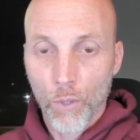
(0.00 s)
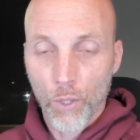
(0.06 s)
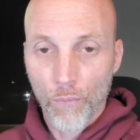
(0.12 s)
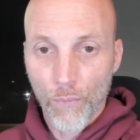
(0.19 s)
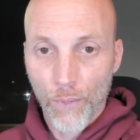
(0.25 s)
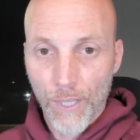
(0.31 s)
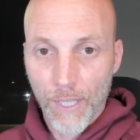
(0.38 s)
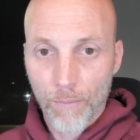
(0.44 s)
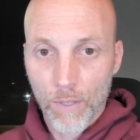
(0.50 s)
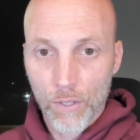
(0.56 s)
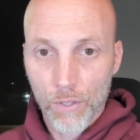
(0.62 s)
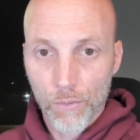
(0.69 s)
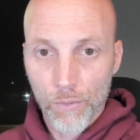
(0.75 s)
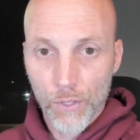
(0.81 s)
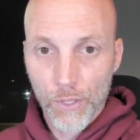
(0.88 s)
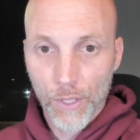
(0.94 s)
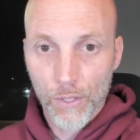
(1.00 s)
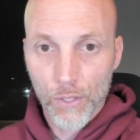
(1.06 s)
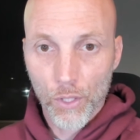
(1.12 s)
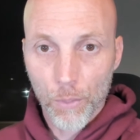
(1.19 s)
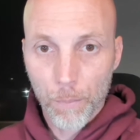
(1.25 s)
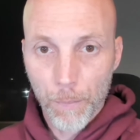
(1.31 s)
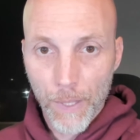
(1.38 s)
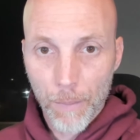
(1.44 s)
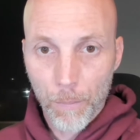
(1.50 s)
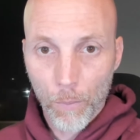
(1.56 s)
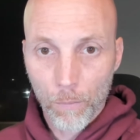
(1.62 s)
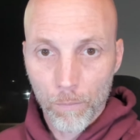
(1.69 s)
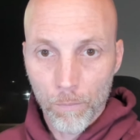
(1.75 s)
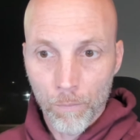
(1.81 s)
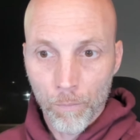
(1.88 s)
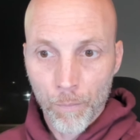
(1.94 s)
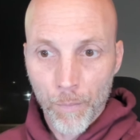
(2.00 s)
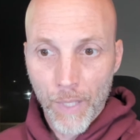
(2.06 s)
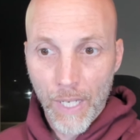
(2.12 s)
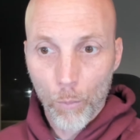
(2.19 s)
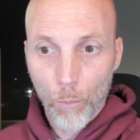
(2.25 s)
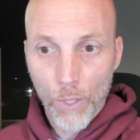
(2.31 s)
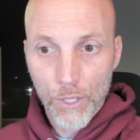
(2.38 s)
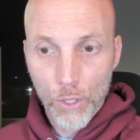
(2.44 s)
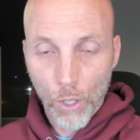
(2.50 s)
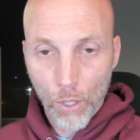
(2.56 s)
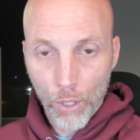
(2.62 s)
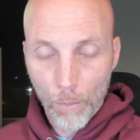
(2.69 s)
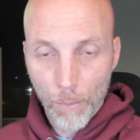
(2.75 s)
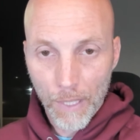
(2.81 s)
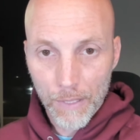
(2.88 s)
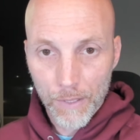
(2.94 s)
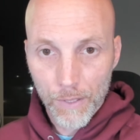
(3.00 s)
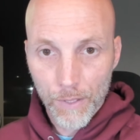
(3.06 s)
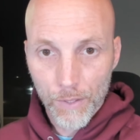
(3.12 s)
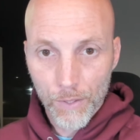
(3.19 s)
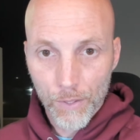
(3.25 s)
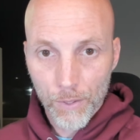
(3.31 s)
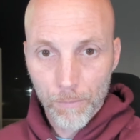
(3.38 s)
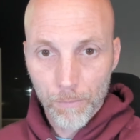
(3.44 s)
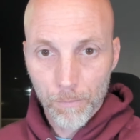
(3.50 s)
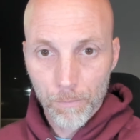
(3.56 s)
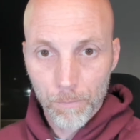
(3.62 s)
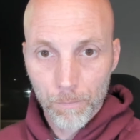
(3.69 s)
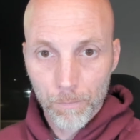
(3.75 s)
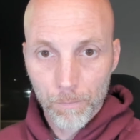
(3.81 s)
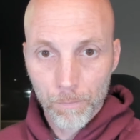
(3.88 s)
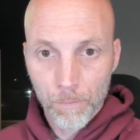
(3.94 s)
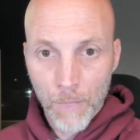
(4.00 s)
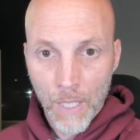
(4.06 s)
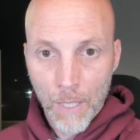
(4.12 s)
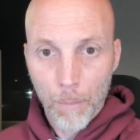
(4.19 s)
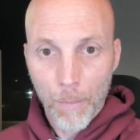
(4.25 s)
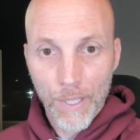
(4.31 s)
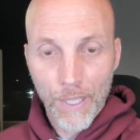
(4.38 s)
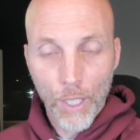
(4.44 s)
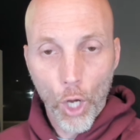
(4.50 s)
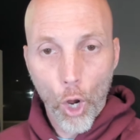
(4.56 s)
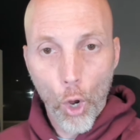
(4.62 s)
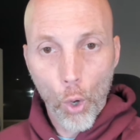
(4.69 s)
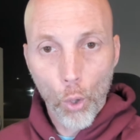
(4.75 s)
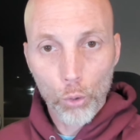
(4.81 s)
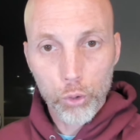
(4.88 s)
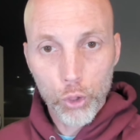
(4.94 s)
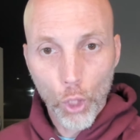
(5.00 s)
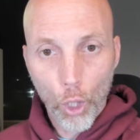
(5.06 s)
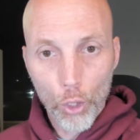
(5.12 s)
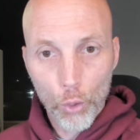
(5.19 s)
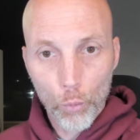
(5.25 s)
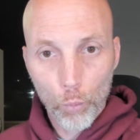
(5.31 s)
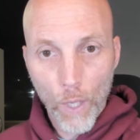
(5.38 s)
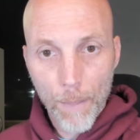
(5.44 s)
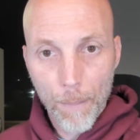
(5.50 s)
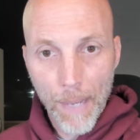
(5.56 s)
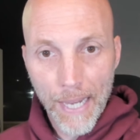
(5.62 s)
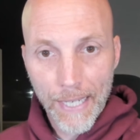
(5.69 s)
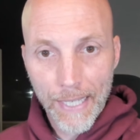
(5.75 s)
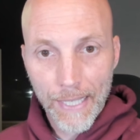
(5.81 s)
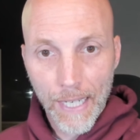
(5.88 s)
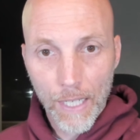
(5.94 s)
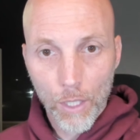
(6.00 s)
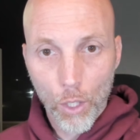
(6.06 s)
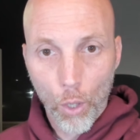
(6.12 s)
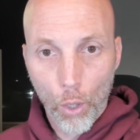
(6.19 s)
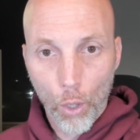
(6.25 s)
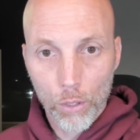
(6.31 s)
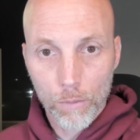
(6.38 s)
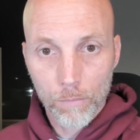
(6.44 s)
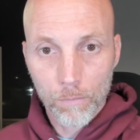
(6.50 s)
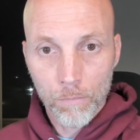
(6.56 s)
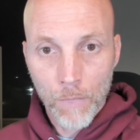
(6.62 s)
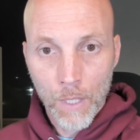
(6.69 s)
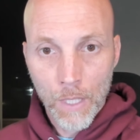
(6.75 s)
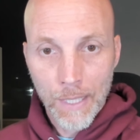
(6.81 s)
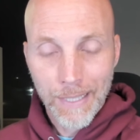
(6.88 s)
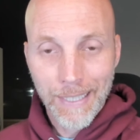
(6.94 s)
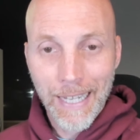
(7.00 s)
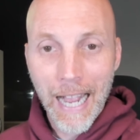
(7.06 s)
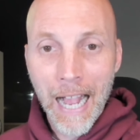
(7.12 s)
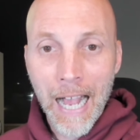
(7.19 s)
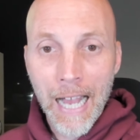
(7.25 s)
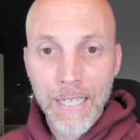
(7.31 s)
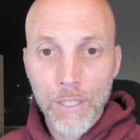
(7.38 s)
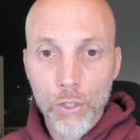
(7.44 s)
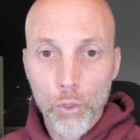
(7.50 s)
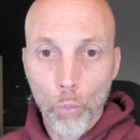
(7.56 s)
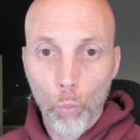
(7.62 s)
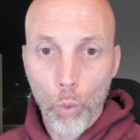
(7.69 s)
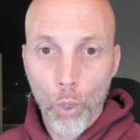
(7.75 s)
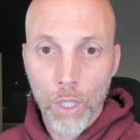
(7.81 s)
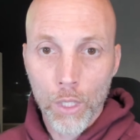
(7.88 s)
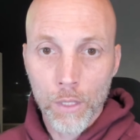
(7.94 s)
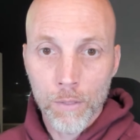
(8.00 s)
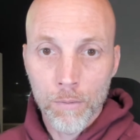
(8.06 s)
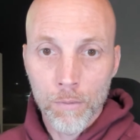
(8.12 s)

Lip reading: the forgiveness of sins of the people. And we talk about this. But it all started way back in that garden. God is the one